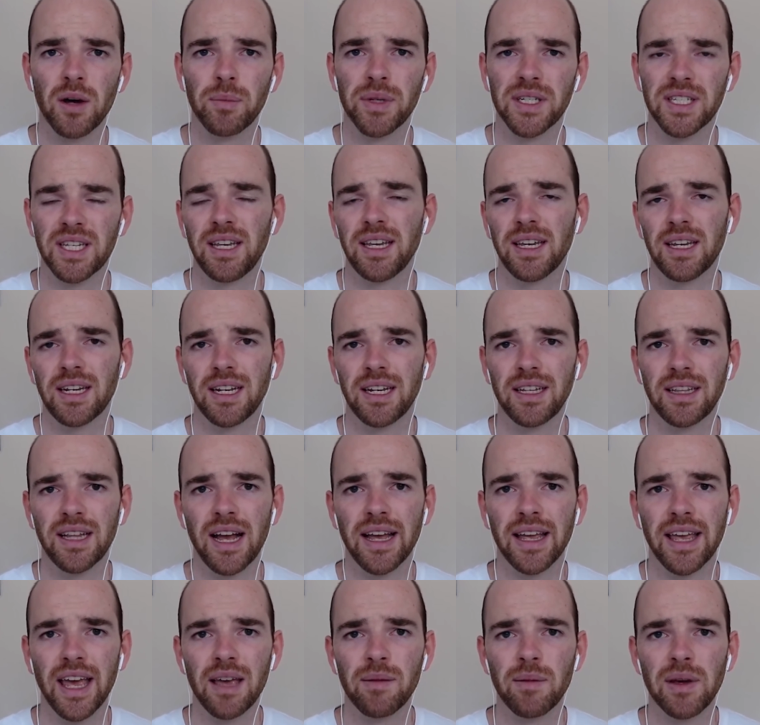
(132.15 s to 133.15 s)
particularly in
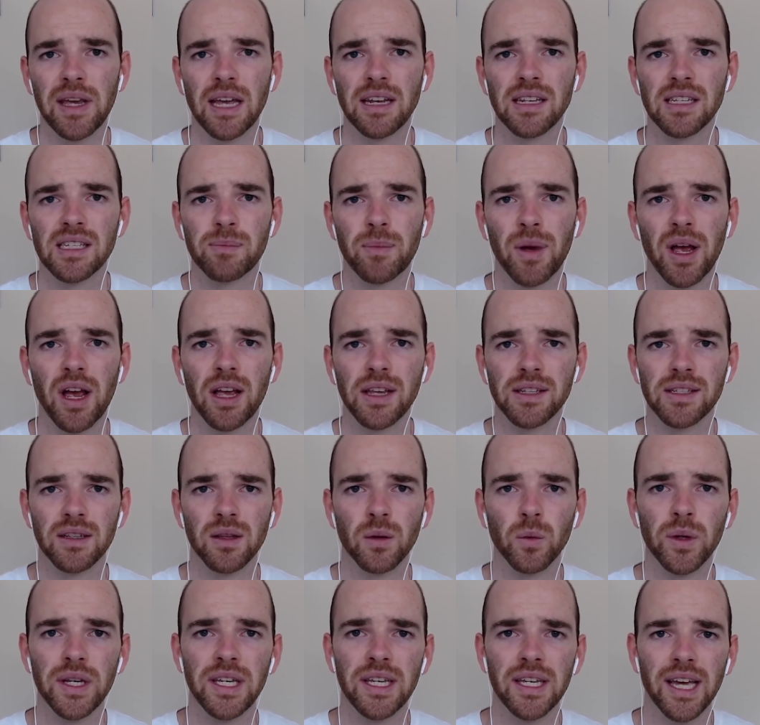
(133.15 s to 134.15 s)
that game against Spurs at
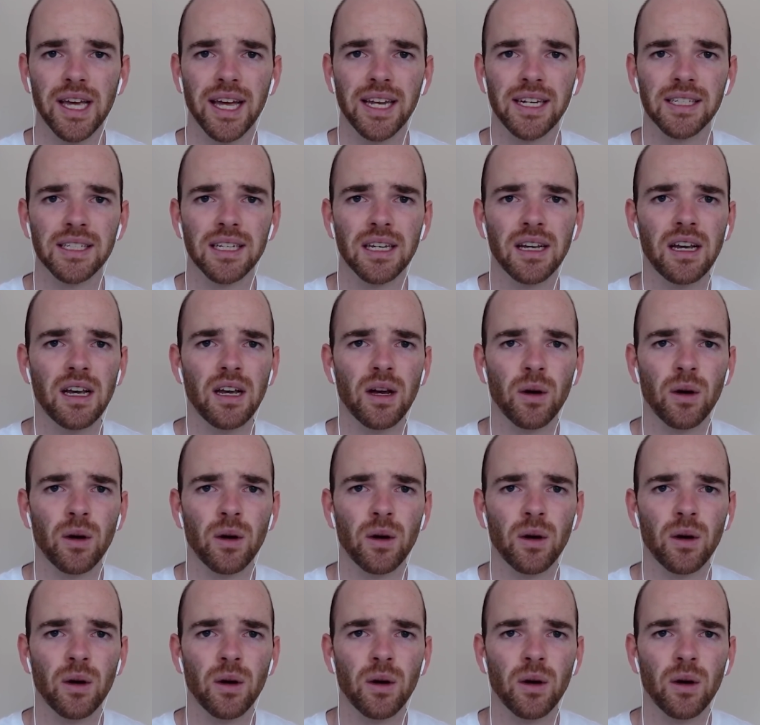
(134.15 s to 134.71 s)
the weekend,